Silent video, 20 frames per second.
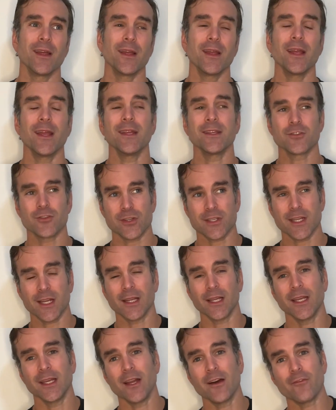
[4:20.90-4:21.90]

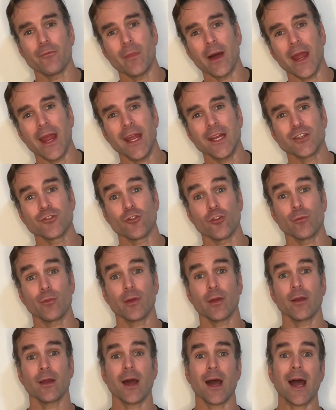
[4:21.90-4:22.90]
interestingly enough, my age group,
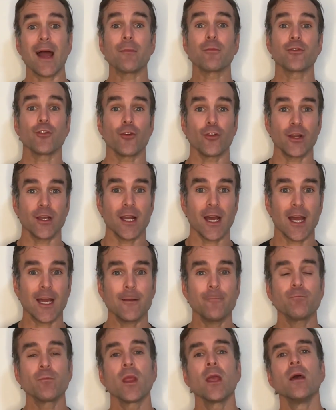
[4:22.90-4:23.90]
I'm
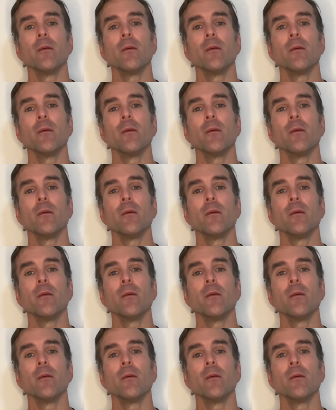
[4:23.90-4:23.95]
39,